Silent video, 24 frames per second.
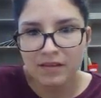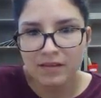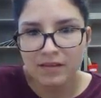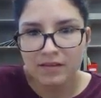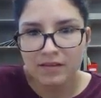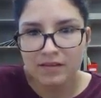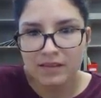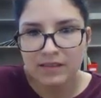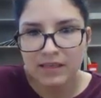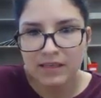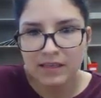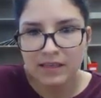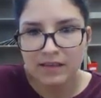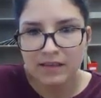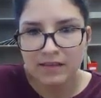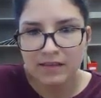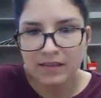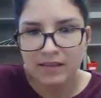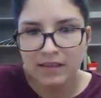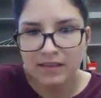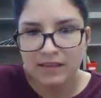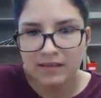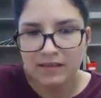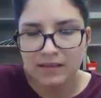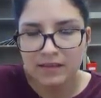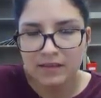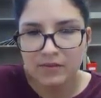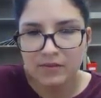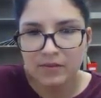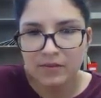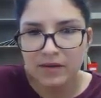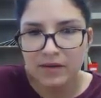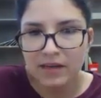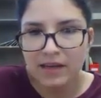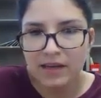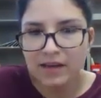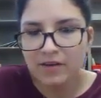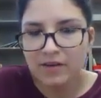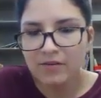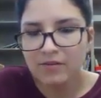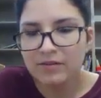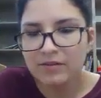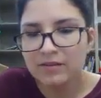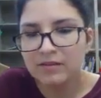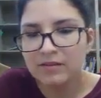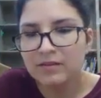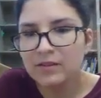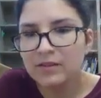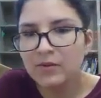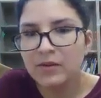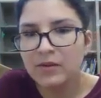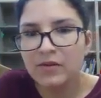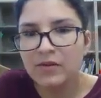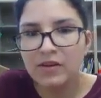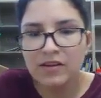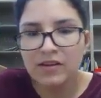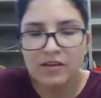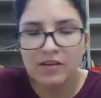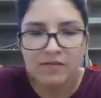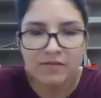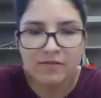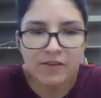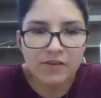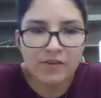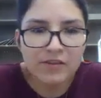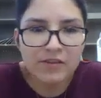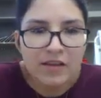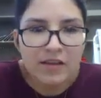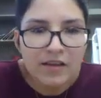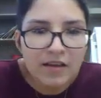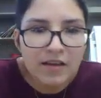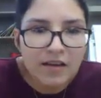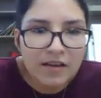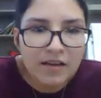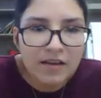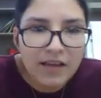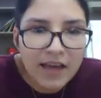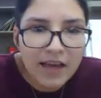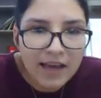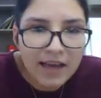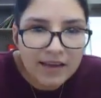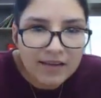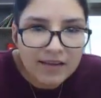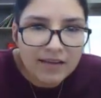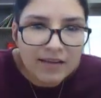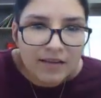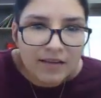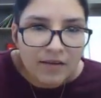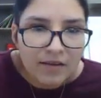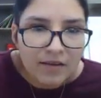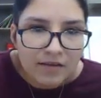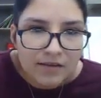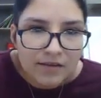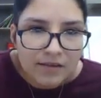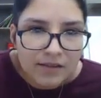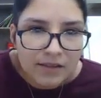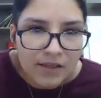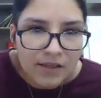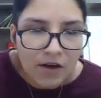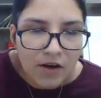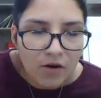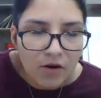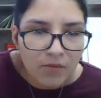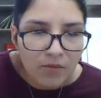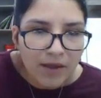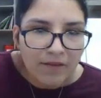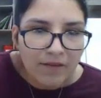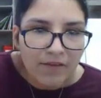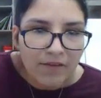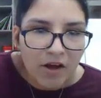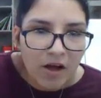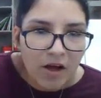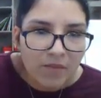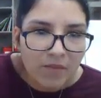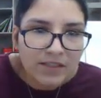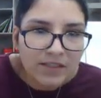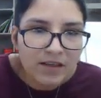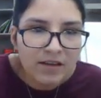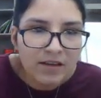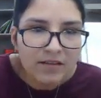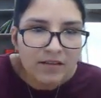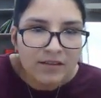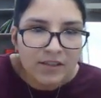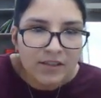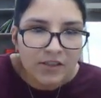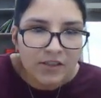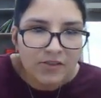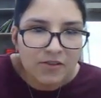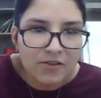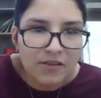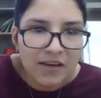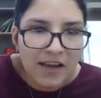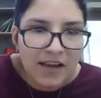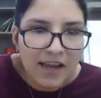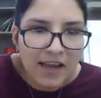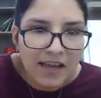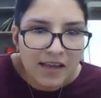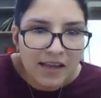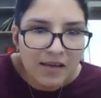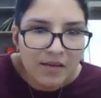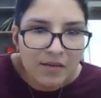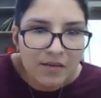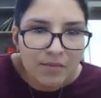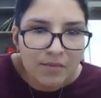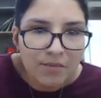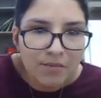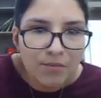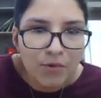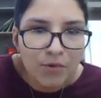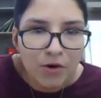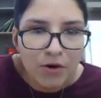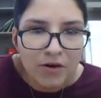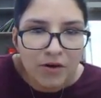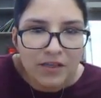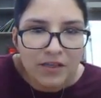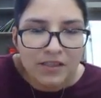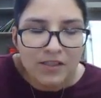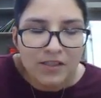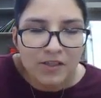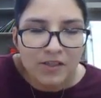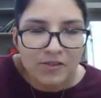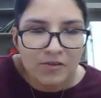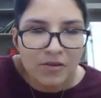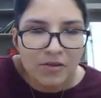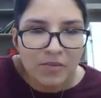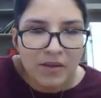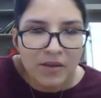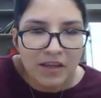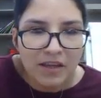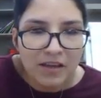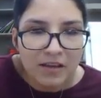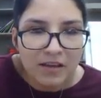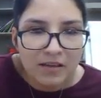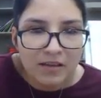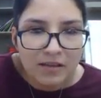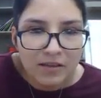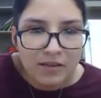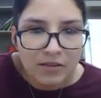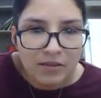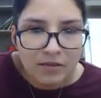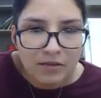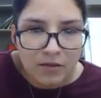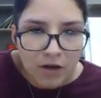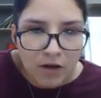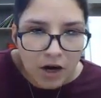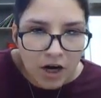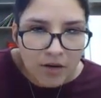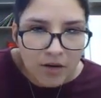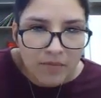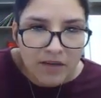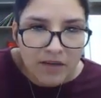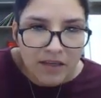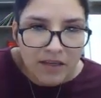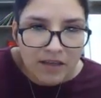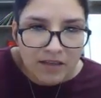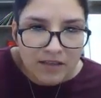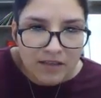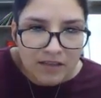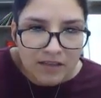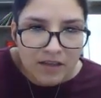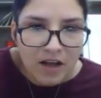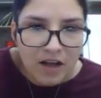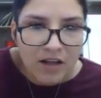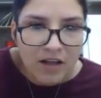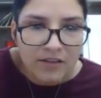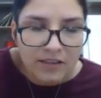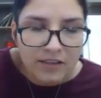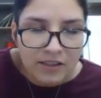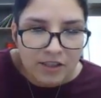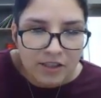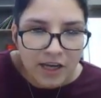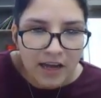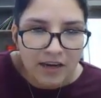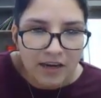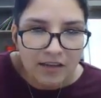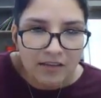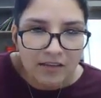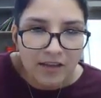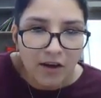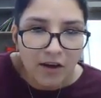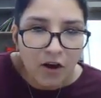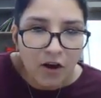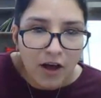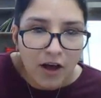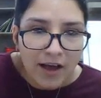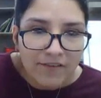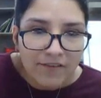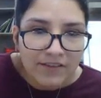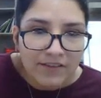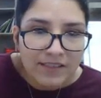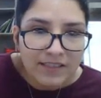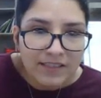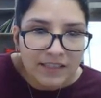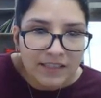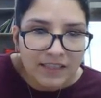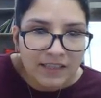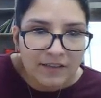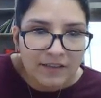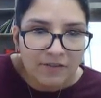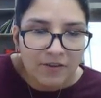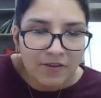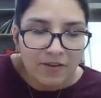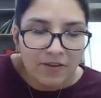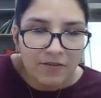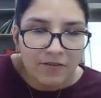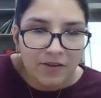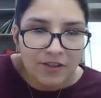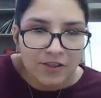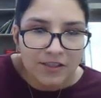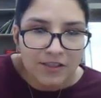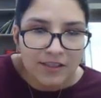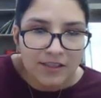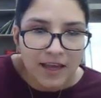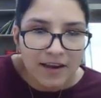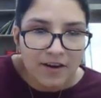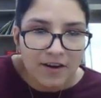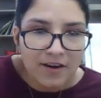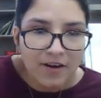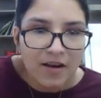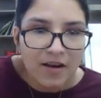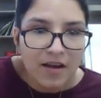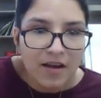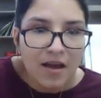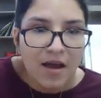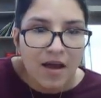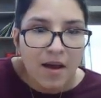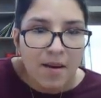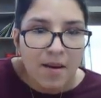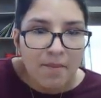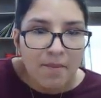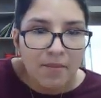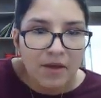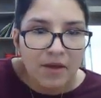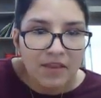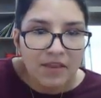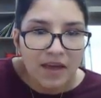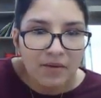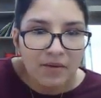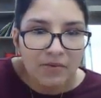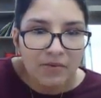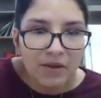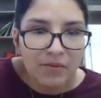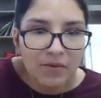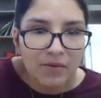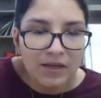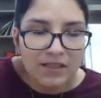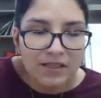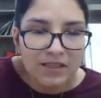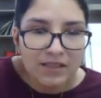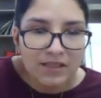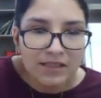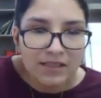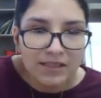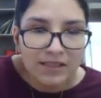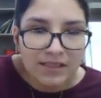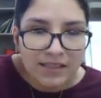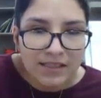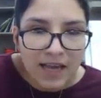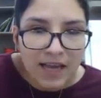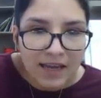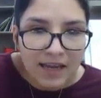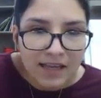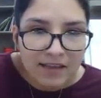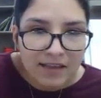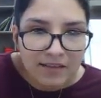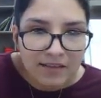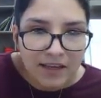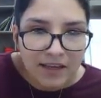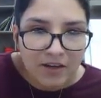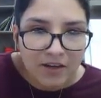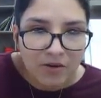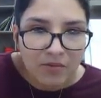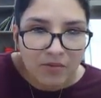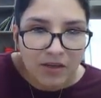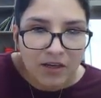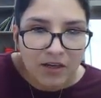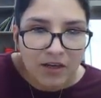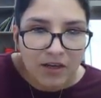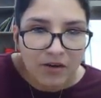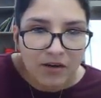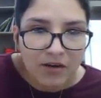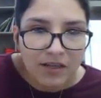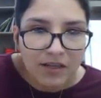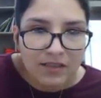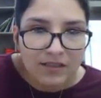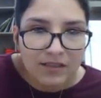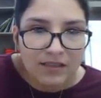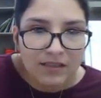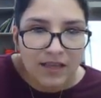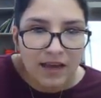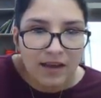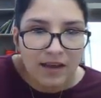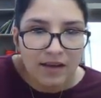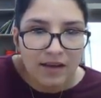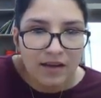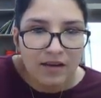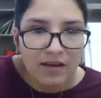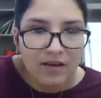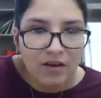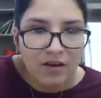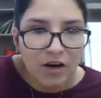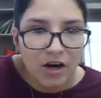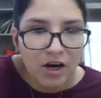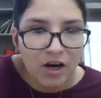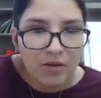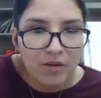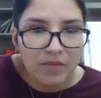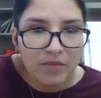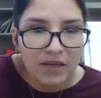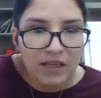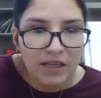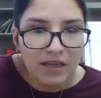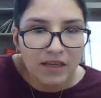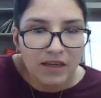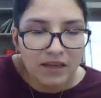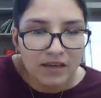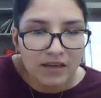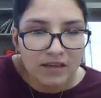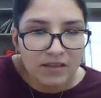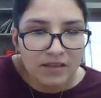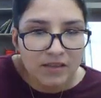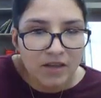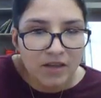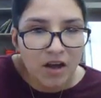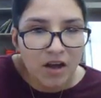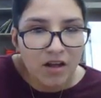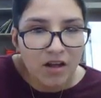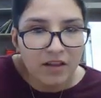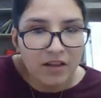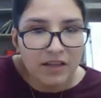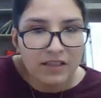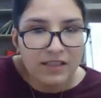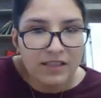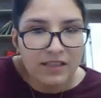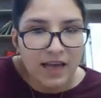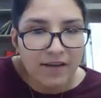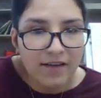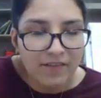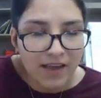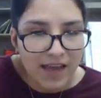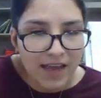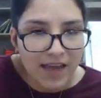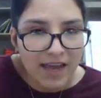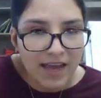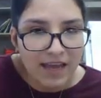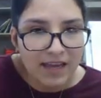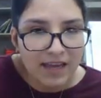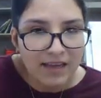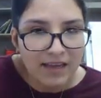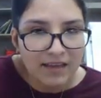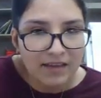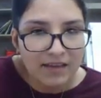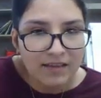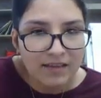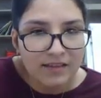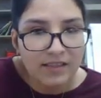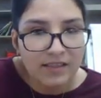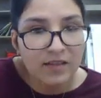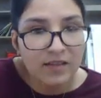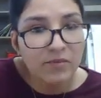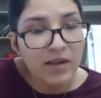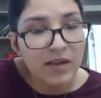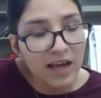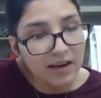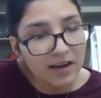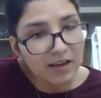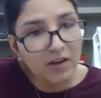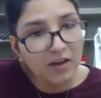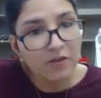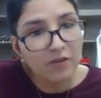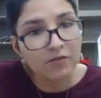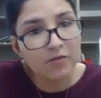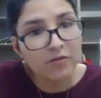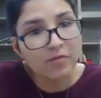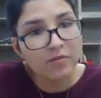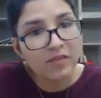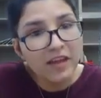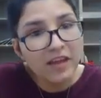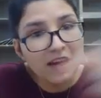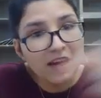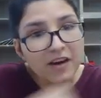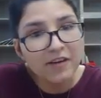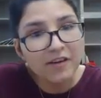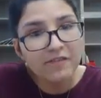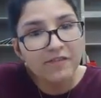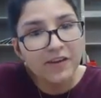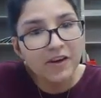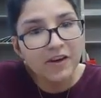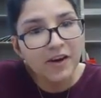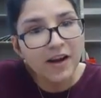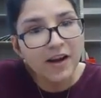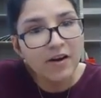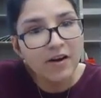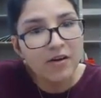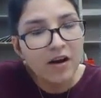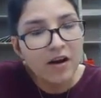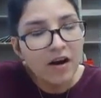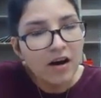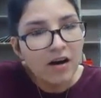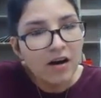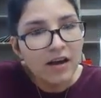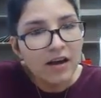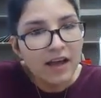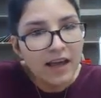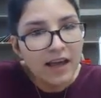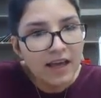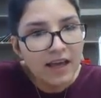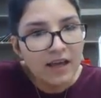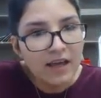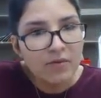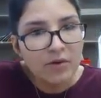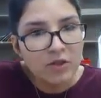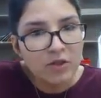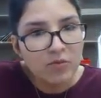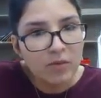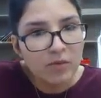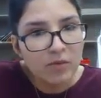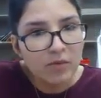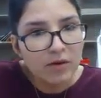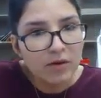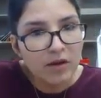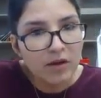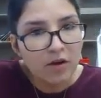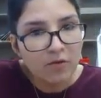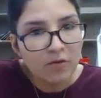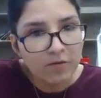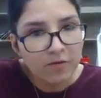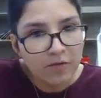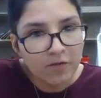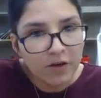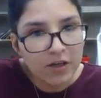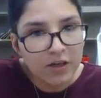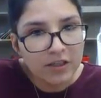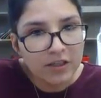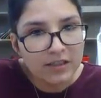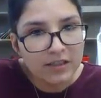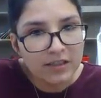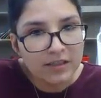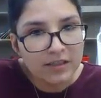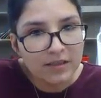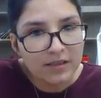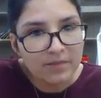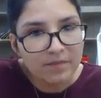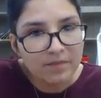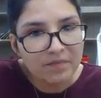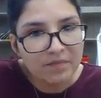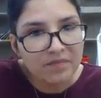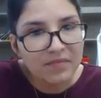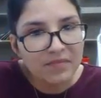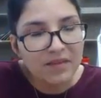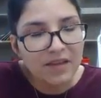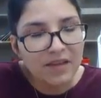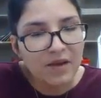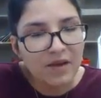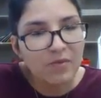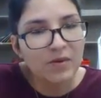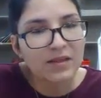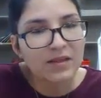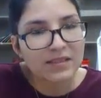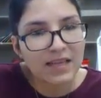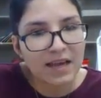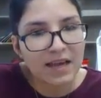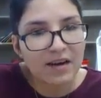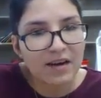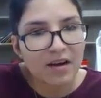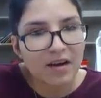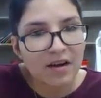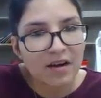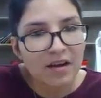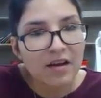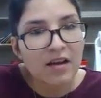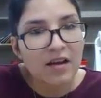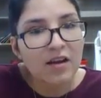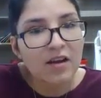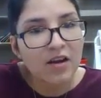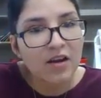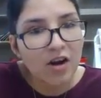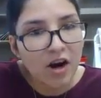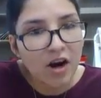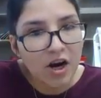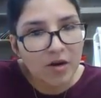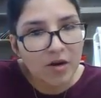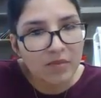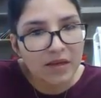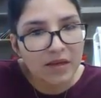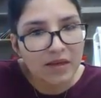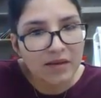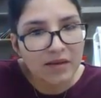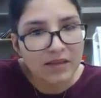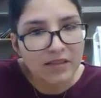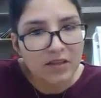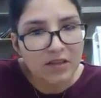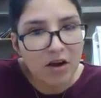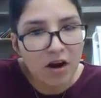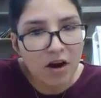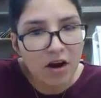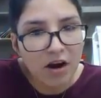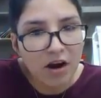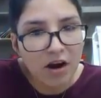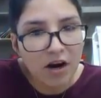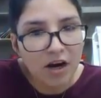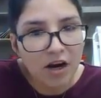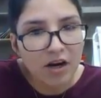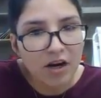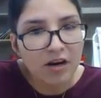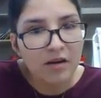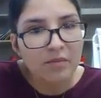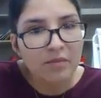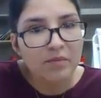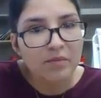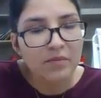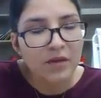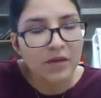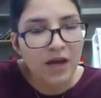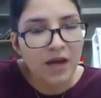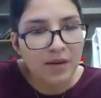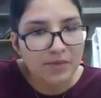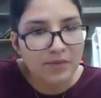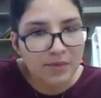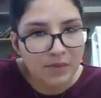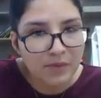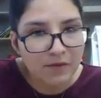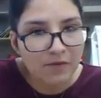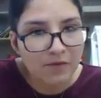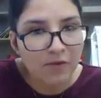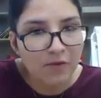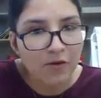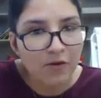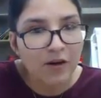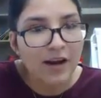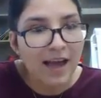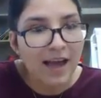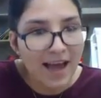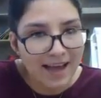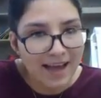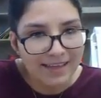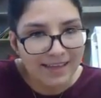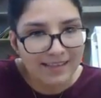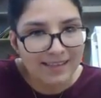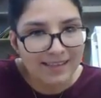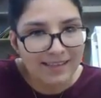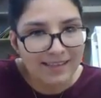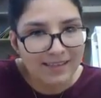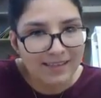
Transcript: Take this one out so we don't get confused. Okay. So we have Almazan, starts with an A. Borowitz starts with a B. Carmody, Casales, and Chaddock. They all have a C for the first letter, but then we went to the second letter and we noticed that Carmody and Casales have an A. So then we had to go from there and figure out, hey, which one would go first? And we said Carmody, because R comes before S.